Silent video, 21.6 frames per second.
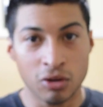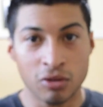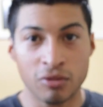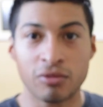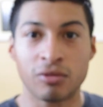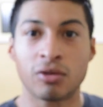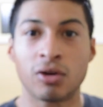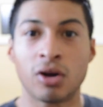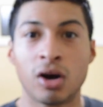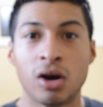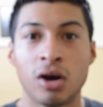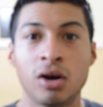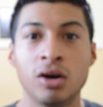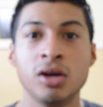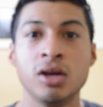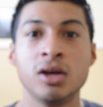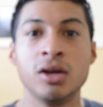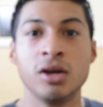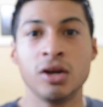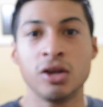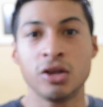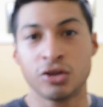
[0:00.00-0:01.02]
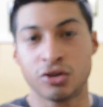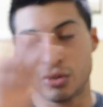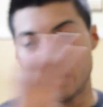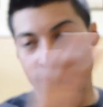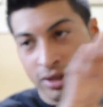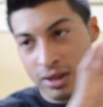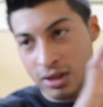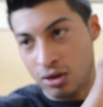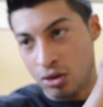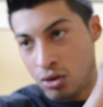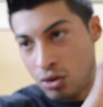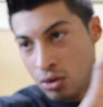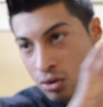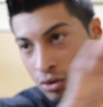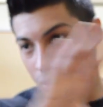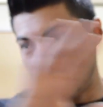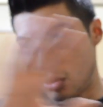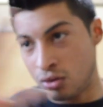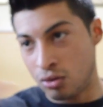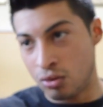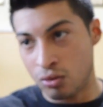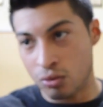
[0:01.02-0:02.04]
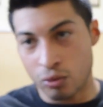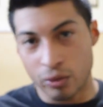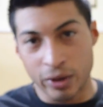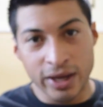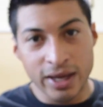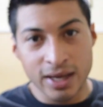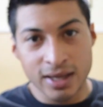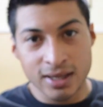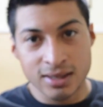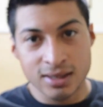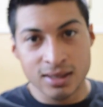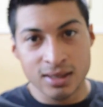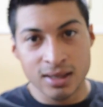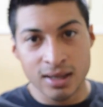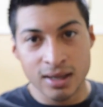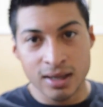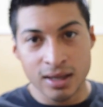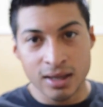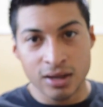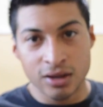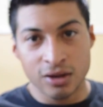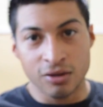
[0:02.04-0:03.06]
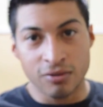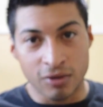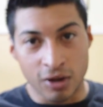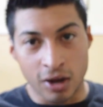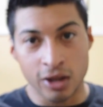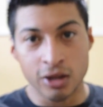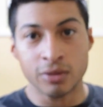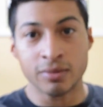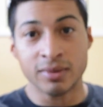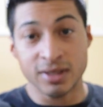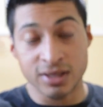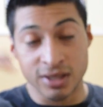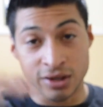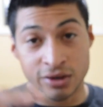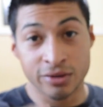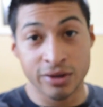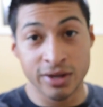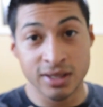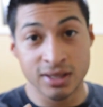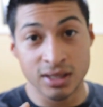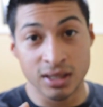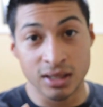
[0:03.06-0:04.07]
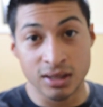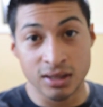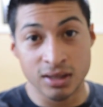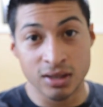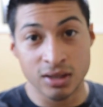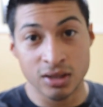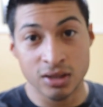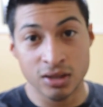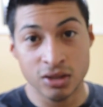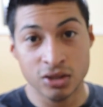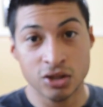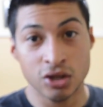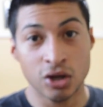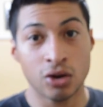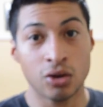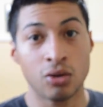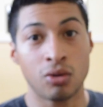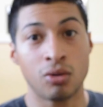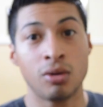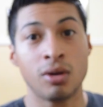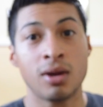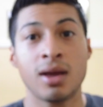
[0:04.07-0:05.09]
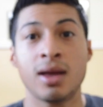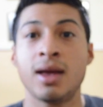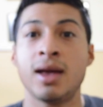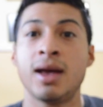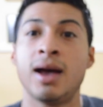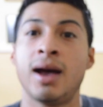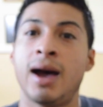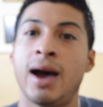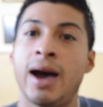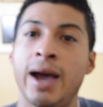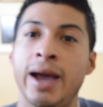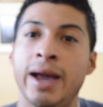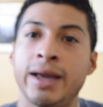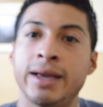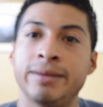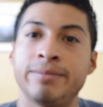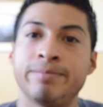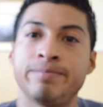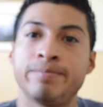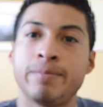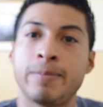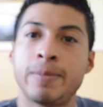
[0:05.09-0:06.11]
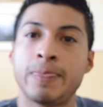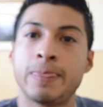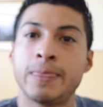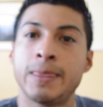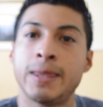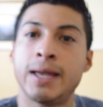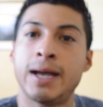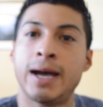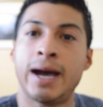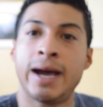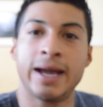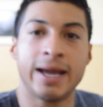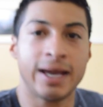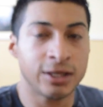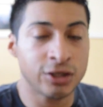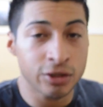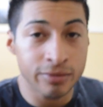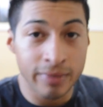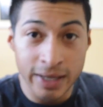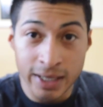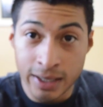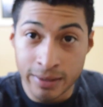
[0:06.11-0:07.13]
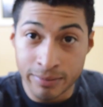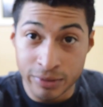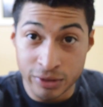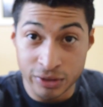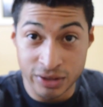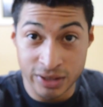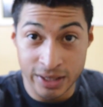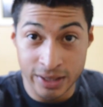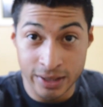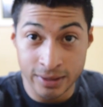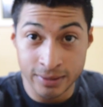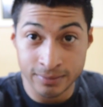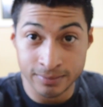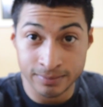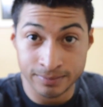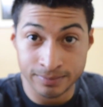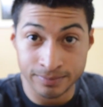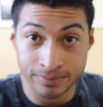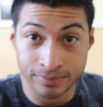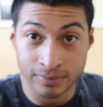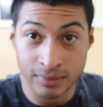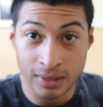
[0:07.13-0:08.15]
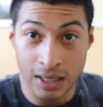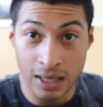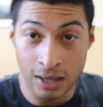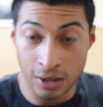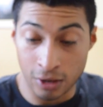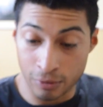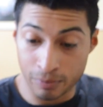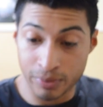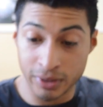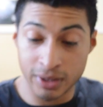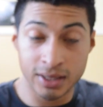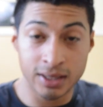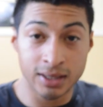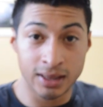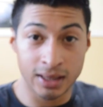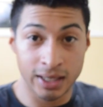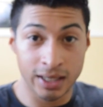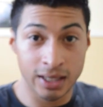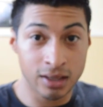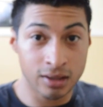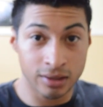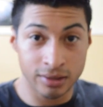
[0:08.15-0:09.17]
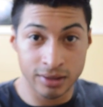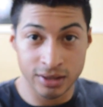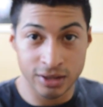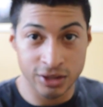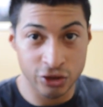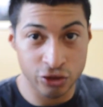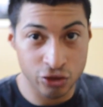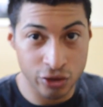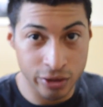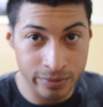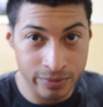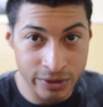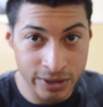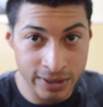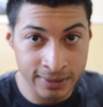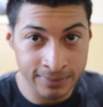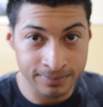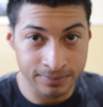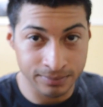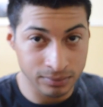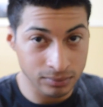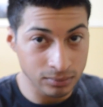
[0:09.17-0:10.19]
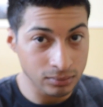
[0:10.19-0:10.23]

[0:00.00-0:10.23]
overall during the whole weeks your volume is increasing. So I enter my numbers there. I'll put a link on the description.